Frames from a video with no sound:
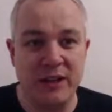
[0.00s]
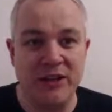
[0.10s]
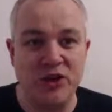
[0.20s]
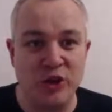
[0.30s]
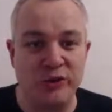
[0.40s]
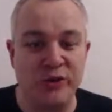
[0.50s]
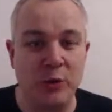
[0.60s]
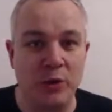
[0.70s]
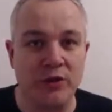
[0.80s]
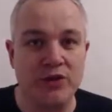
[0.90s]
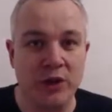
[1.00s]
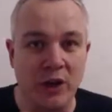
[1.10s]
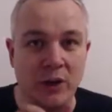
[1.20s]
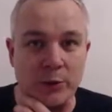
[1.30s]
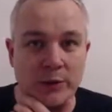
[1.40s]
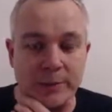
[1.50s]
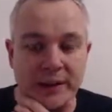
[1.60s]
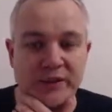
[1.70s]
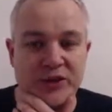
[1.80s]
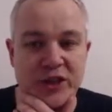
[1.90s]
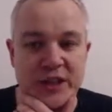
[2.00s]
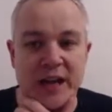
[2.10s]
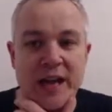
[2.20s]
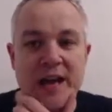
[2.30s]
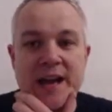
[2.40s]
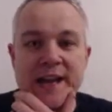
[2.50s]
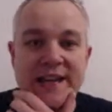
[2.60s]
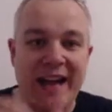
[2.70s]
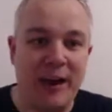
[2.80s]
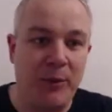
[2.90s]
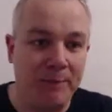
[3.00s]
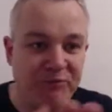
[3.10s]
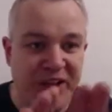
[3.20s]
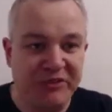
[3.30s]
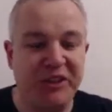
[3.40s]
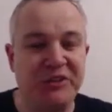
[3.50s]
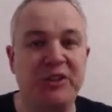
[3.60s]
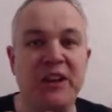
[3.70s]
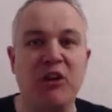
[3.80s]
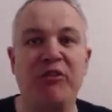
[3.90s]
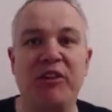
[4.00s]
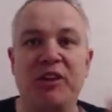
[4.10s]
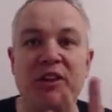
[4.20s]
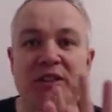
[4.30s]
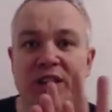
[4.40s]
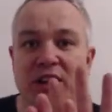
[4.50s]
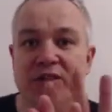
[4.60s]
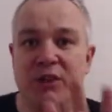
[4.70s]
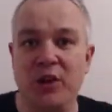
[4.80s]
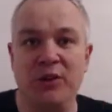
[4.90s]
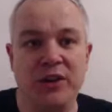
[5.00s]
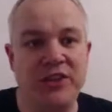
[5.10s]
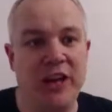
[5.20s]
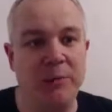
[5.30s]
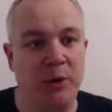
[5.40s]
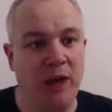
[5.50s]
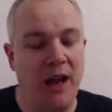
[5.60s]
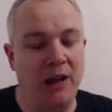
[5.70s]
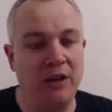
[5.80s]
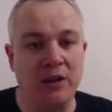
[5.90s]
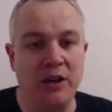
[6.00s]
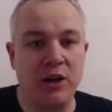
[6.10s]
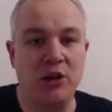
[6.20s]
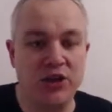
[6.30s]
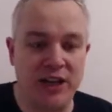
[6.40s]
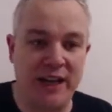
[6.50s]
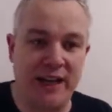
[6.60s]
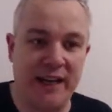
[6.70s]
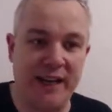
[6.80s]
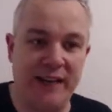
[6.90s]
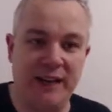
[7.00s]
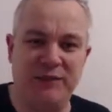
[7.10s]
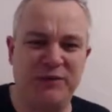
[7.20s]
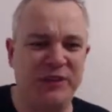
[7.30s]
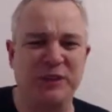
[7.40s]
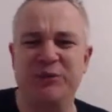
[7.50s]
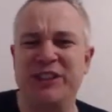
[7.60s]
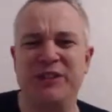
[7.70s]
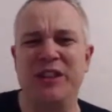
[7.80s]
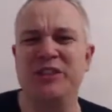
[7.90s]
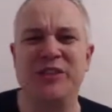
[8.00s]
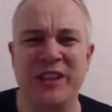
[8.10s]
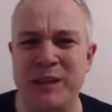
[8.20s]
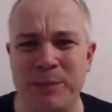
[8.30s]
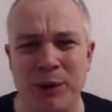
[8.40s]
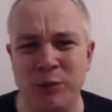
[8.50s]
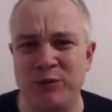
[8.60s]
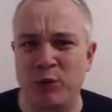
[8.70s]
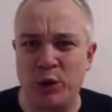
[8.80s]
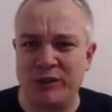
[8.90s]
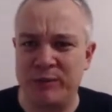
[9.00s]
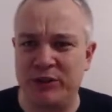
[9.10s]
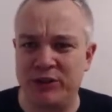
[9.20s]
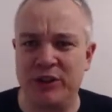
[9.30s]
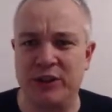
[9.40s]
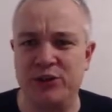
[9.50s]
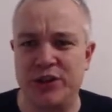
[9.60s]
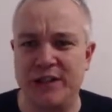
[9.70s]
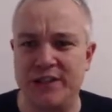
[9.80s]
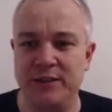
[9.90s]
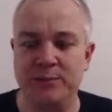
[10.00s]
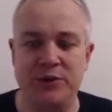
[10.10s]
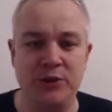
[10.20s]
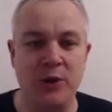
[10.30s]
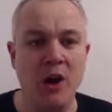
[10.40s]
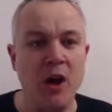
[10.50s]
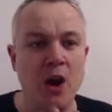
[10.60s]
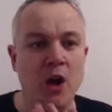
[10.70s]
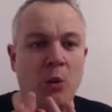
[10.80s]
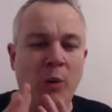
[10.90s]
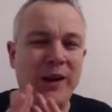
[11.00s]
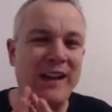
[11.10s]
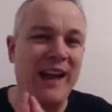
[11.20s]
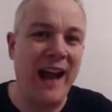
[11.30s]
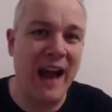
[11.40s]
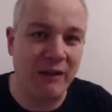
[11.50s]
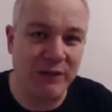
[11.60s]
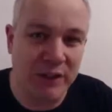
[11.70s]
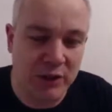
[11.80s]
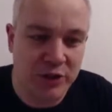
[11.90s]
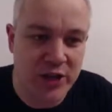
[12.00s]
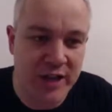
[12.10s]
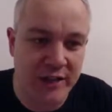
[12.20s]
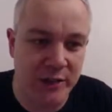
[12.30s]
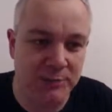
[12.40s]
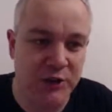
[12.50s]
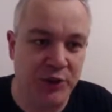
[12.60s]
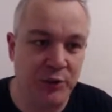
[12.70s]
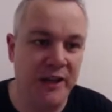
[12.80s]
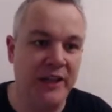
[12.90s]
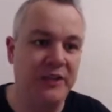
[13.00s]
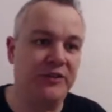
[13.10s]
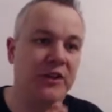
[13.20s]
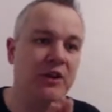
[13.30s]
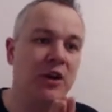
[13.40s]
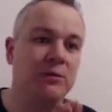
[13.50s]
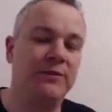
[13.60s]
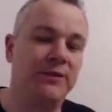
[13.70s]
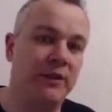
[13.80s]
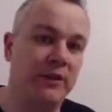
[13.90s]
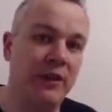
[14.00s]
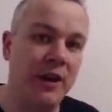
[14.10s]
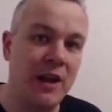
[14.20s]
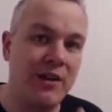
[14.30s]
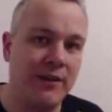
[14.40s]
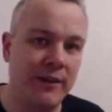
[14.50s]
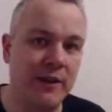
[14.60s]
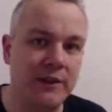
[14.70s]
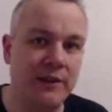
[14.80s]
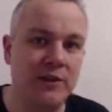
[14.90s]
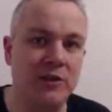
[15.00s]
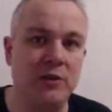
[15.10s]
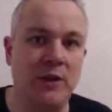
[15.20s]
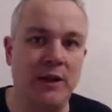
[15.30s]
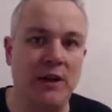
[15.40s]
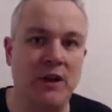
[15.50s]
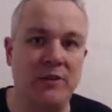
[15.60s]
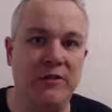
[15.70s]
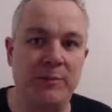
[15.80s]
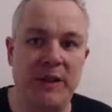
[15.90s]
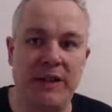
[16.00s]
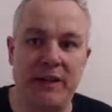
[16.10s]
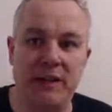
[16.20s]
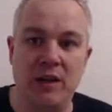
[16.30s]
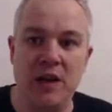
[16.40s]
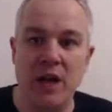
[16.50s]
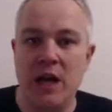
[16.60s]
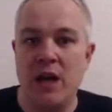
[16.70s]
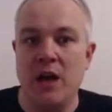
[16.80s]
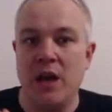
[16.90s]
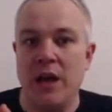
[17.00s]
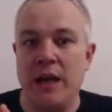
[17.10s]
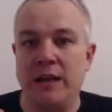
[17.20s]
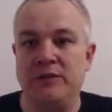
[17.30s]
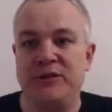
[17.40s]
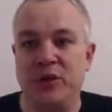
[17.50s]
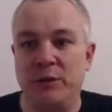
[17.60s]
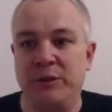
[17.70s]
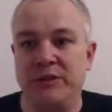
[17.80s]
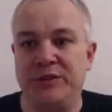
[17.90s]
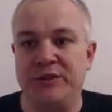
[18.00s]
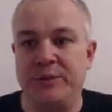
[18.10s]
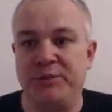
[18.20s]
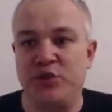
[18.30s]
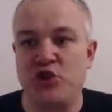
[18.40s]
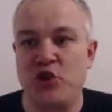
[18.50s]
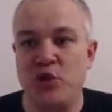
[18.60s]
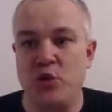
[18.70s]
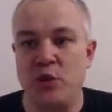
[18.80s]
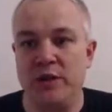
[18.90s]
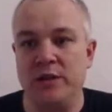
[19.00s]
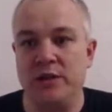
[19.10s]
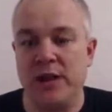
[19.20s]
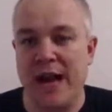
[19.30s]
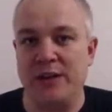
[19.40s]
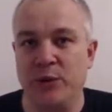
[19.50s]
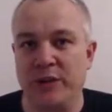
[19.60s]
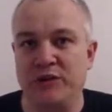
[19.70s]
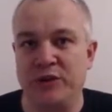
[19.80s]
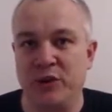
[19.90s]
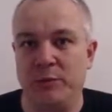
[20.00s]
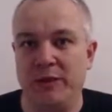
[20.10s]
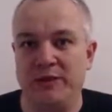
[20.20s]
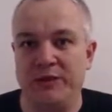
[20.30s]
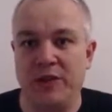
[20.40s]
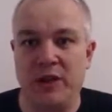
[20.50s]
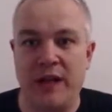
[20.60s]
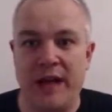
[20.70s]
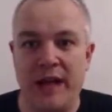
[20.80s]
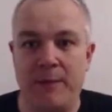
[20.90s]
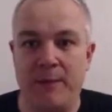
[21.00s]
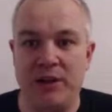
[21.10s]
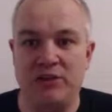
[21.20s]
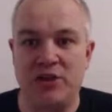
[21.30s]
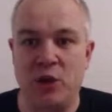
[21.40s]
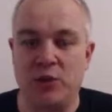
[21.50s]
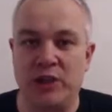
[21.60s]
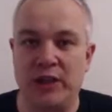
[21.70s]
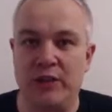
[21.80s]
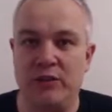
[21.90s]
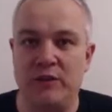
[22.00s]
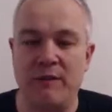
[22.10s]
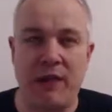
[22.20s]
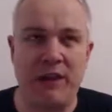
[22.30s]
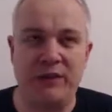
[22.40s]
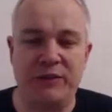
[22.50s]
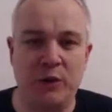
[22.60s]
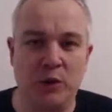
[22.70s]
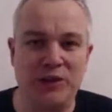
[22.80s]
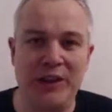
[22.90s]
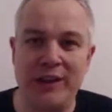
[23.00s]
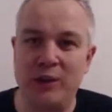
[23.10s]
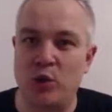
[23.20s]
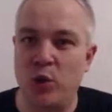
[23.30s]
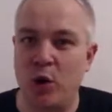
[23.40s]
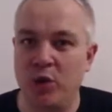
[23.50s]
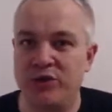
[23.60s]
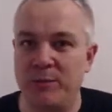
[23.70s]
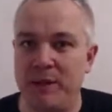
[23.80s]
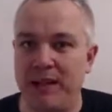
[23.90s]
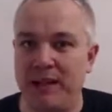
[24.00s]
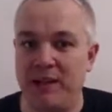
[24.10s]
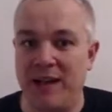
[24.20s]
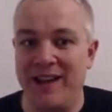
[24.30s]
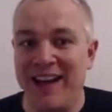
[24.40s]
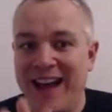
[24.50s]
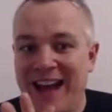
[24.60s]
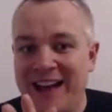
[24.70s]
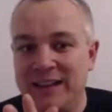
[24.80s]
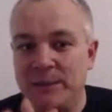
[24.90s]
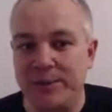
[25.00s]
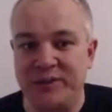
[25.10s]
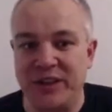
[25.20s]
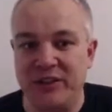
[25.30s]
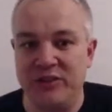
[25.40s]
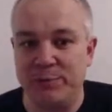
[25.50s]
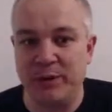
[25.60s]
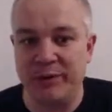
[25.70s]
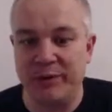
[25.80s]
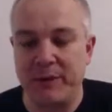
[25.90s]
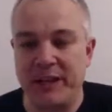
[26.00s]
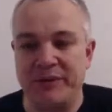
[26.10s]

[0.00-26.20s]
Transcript: he does want to go to PSG. Now, this isn't the offer that's on the table. Negotiating it, it, for some reason, it doesn't keep hold of what you've managed to negotiate it up to. What we have negotiated it up to is upfront 32.5 million, installments, two annual installments um, totaling, I think it's 14 and a quarter million, and the percentage of profit from the